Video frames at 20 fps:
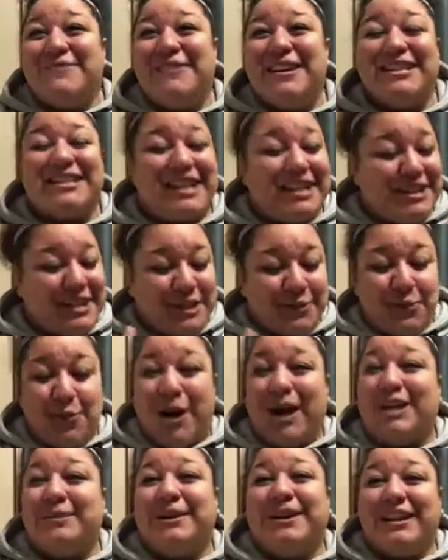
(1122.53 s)
basically just
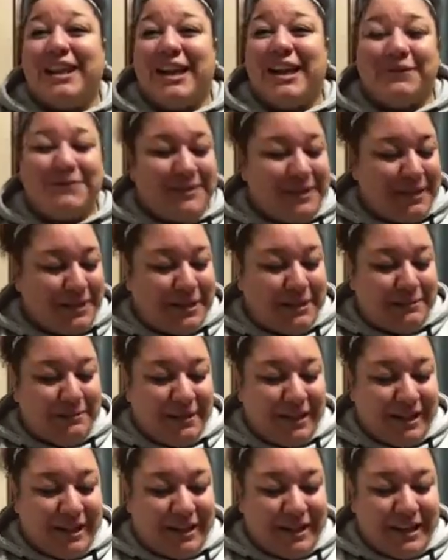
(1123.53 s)
wanted me to lift,
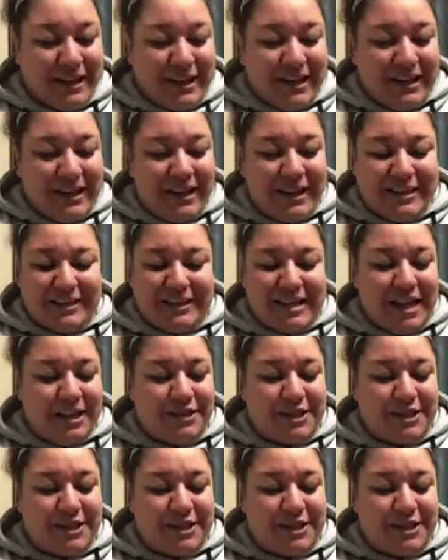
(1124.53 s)
he said,